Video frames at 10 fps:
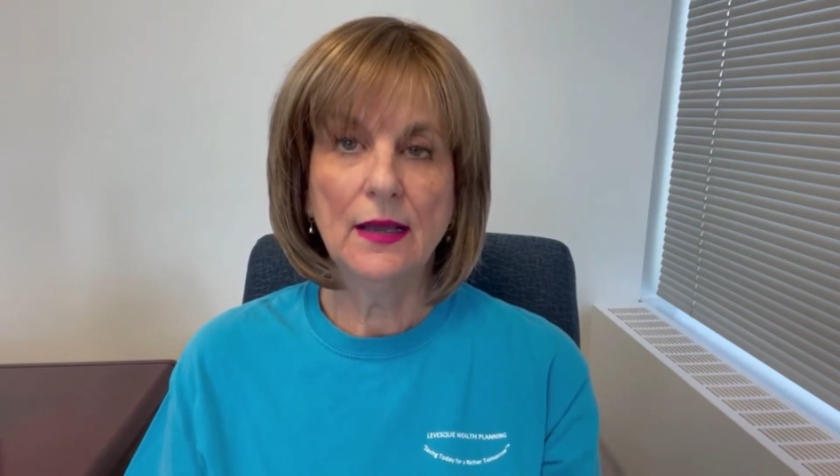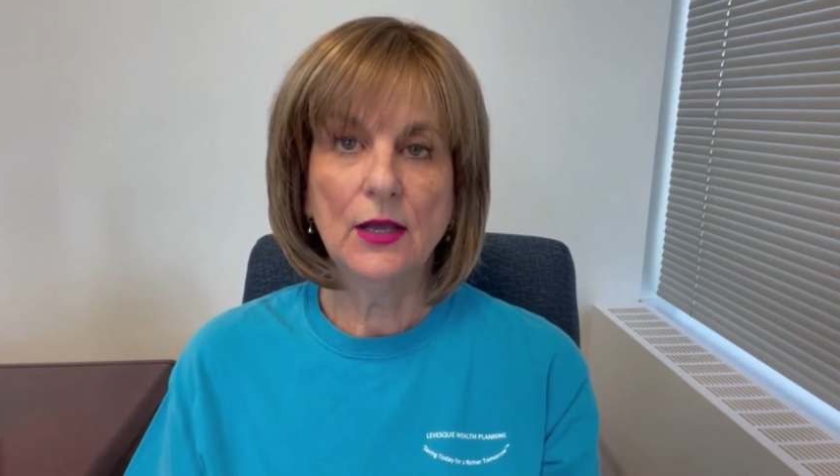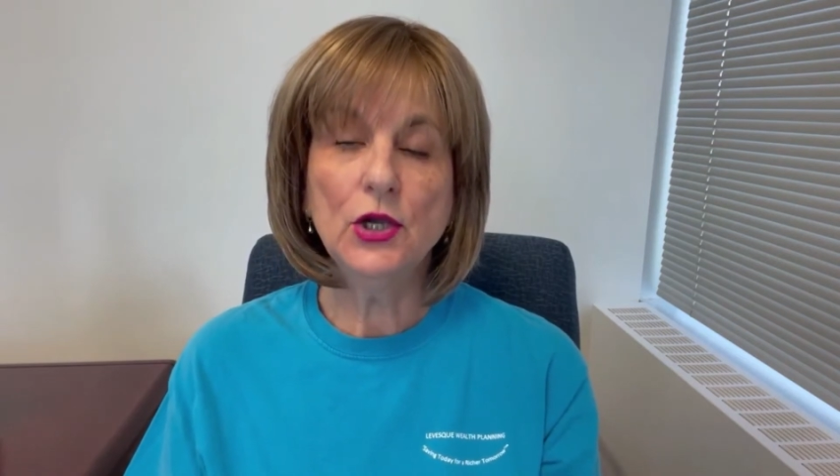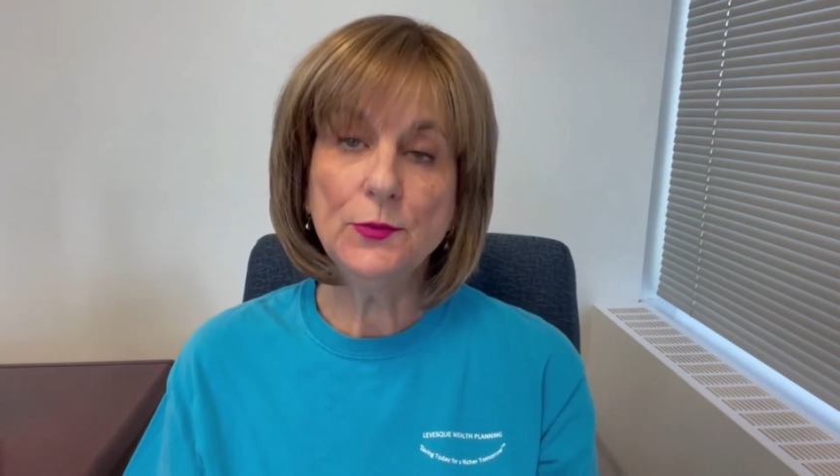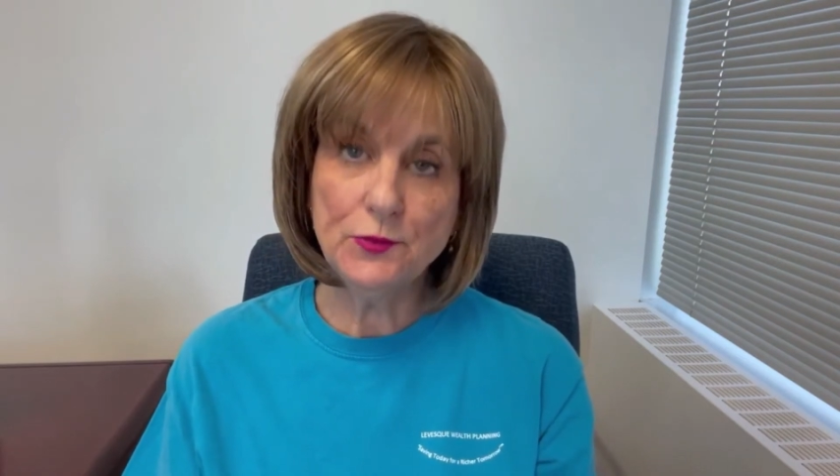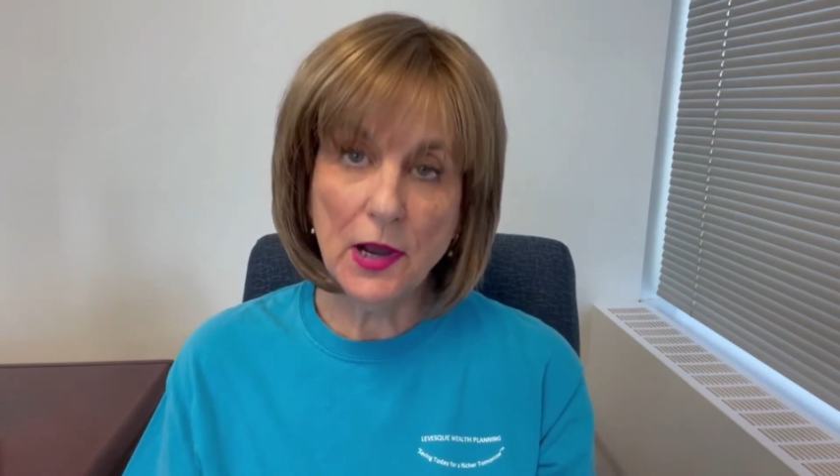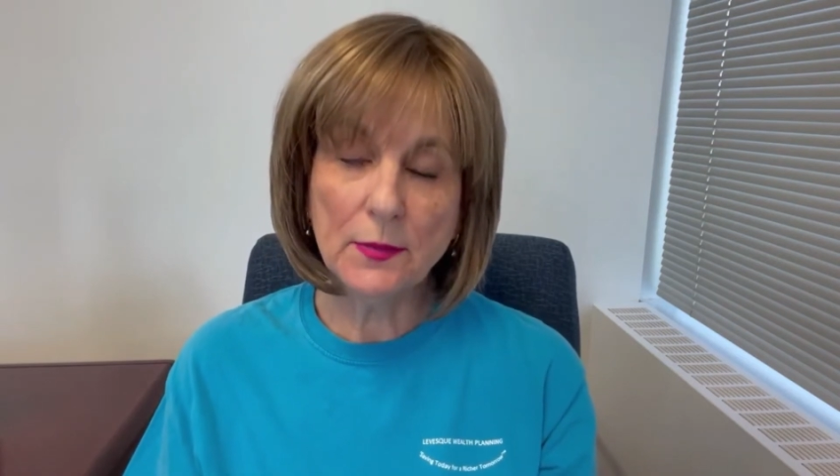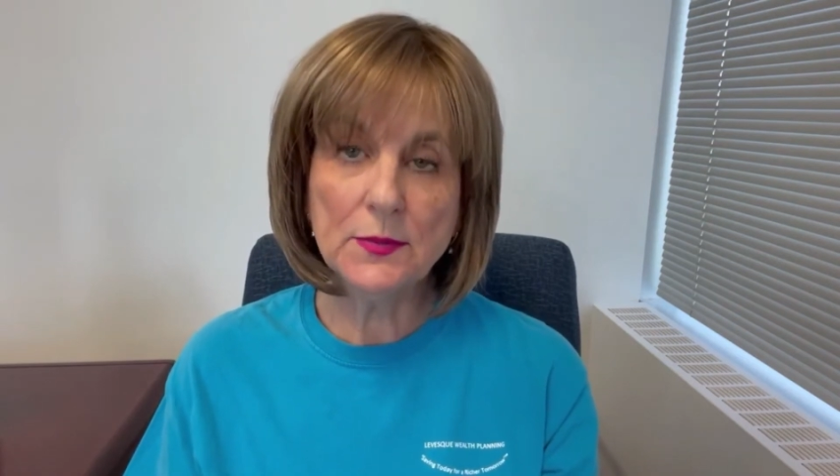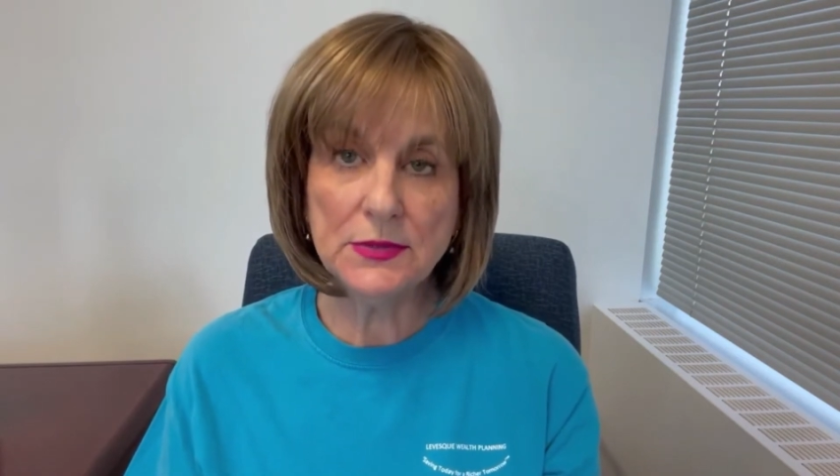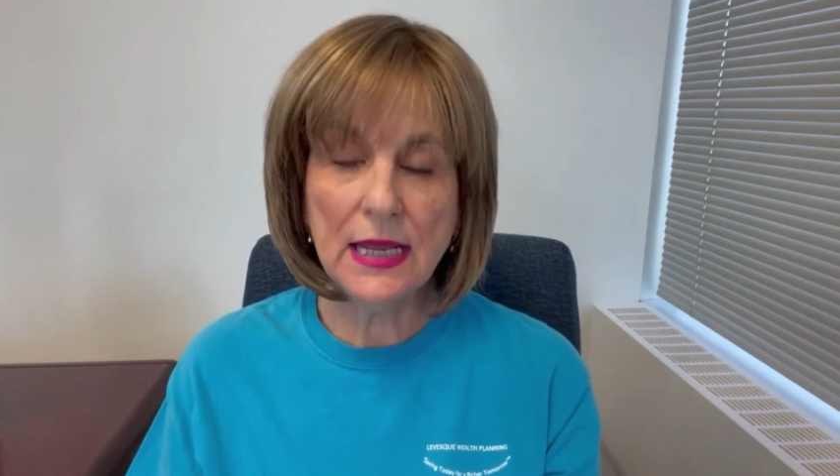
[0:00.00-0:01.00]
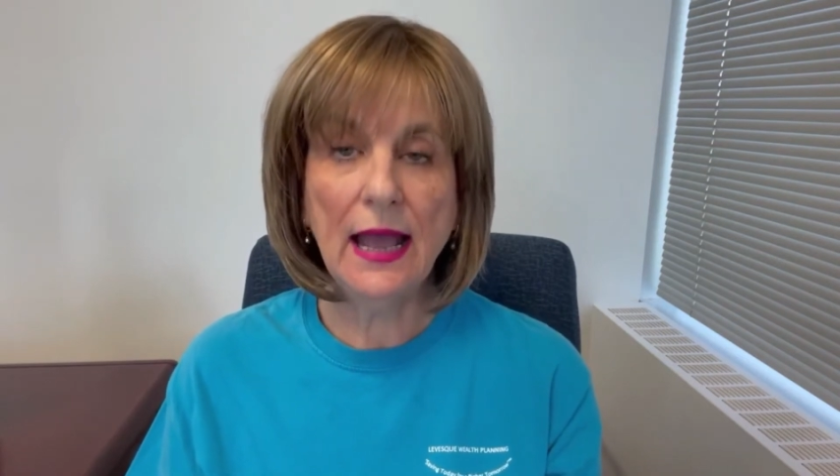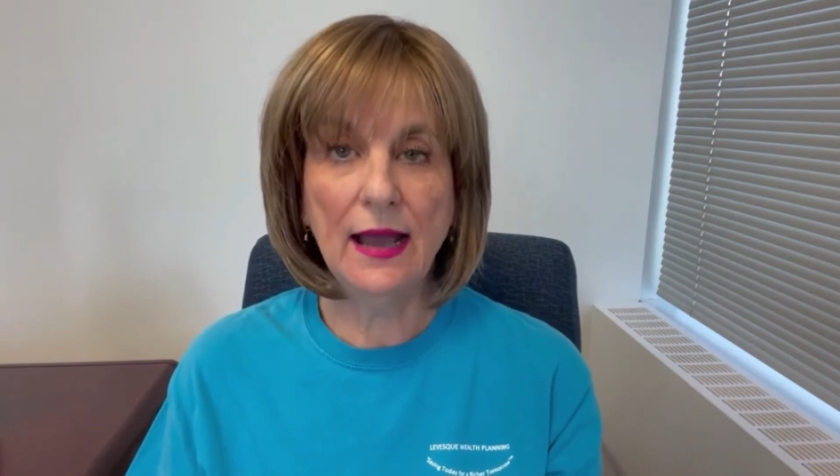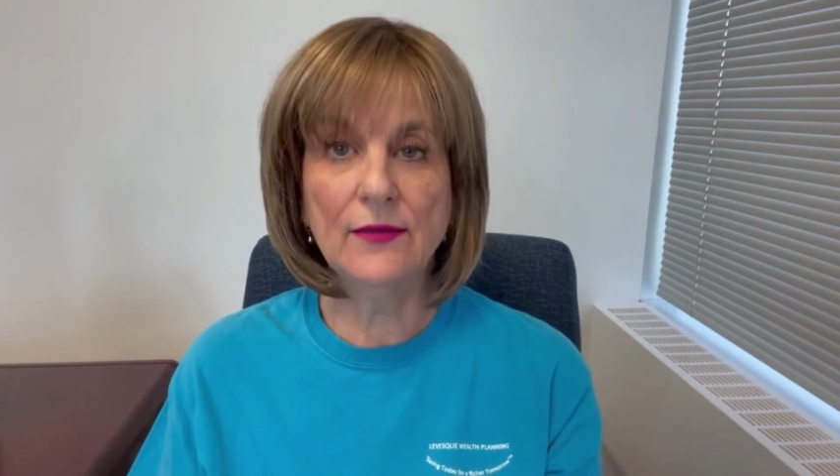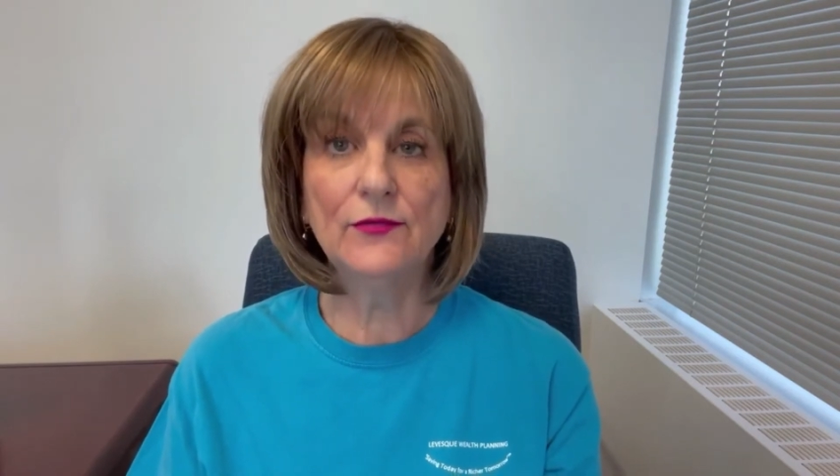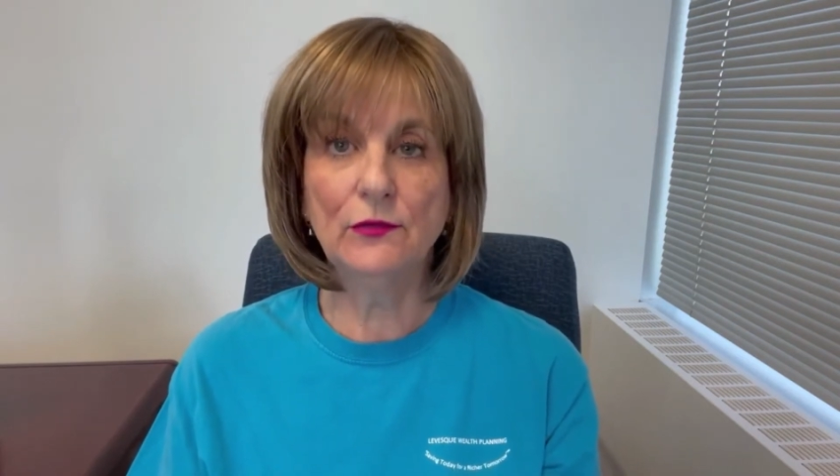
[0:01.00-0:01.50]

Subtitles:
Good problem to have,